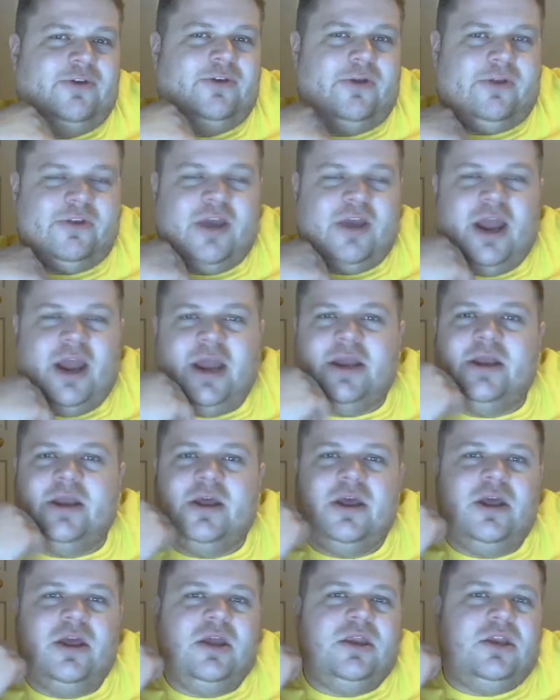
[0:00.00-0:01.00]
your site,
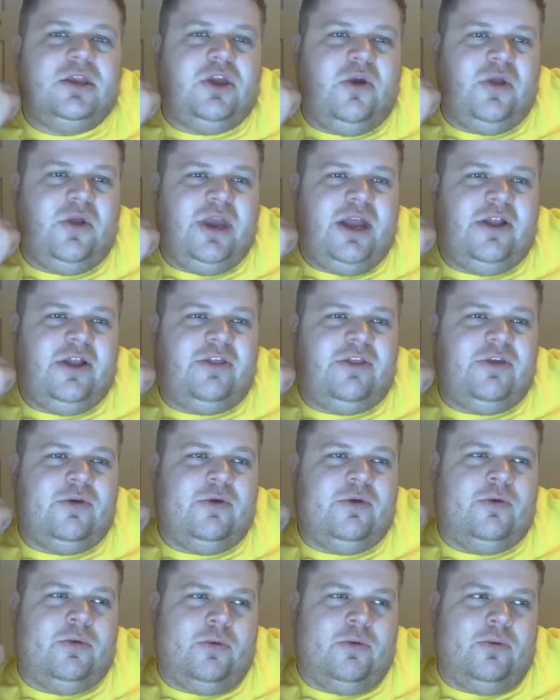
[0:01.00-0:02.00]
you need
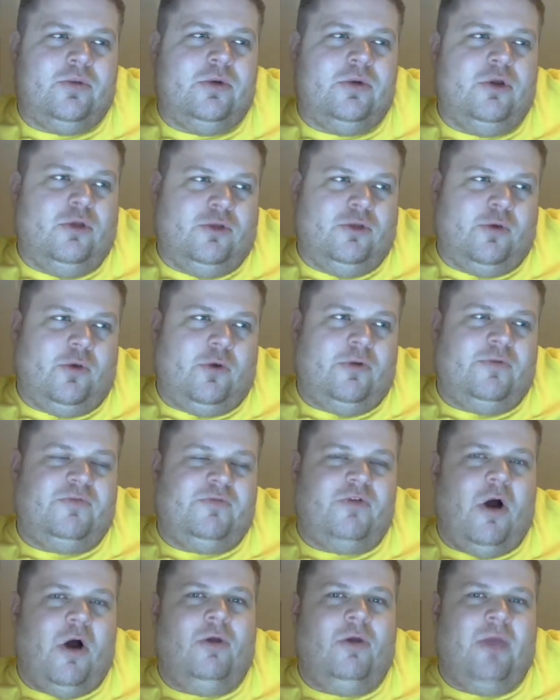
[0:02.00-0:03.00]
to sort of
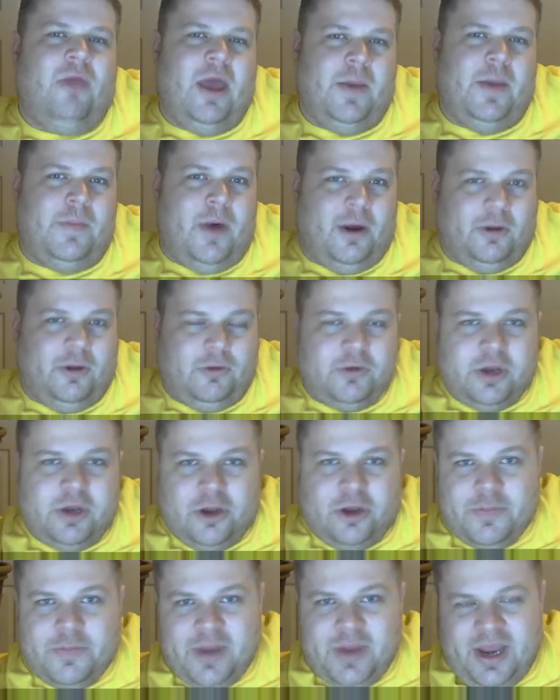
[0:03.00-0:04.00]
follow that model.
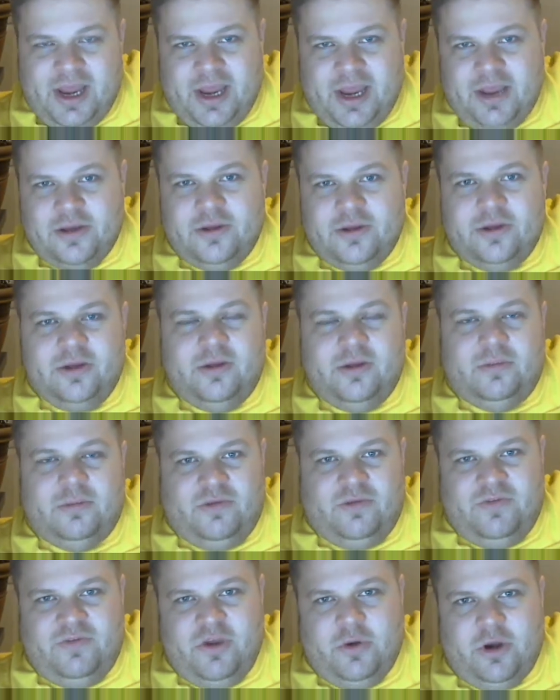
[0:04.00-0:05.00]
Be the
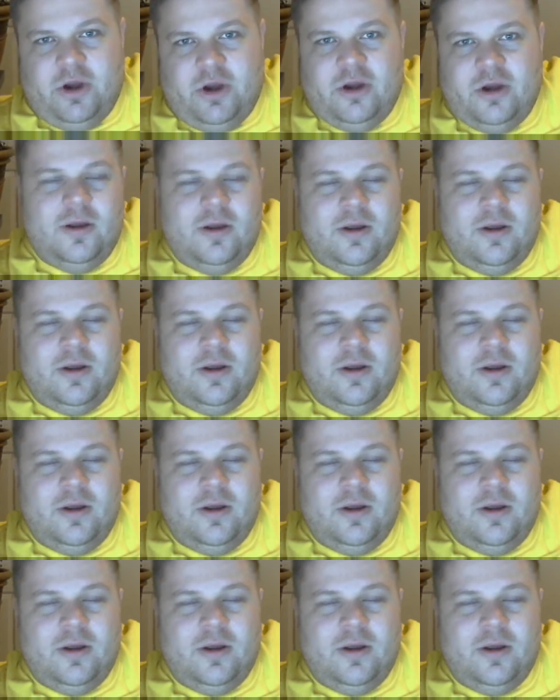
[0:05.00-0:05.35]
viewer.